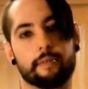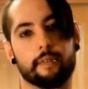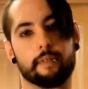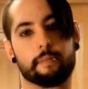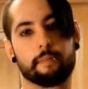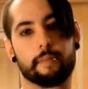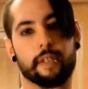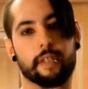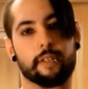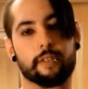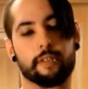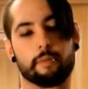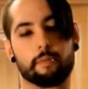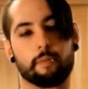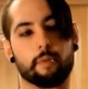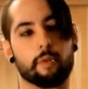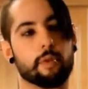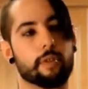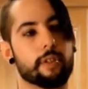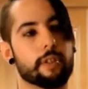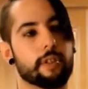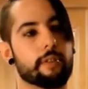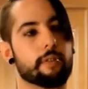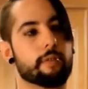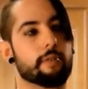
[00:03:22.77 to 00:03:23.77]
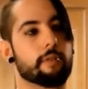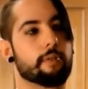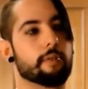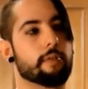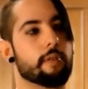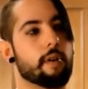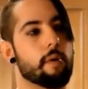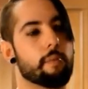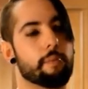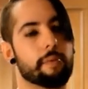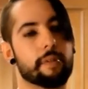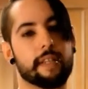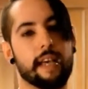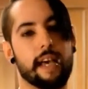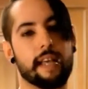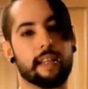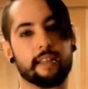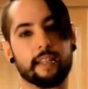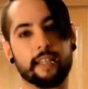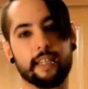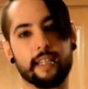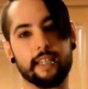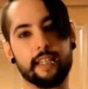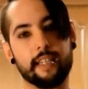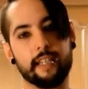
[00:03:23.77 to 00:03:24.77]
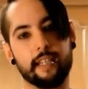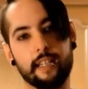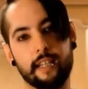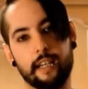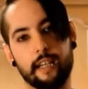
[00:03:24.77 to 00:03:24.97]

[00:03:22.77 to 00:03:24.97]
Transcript: because the more you open that lid,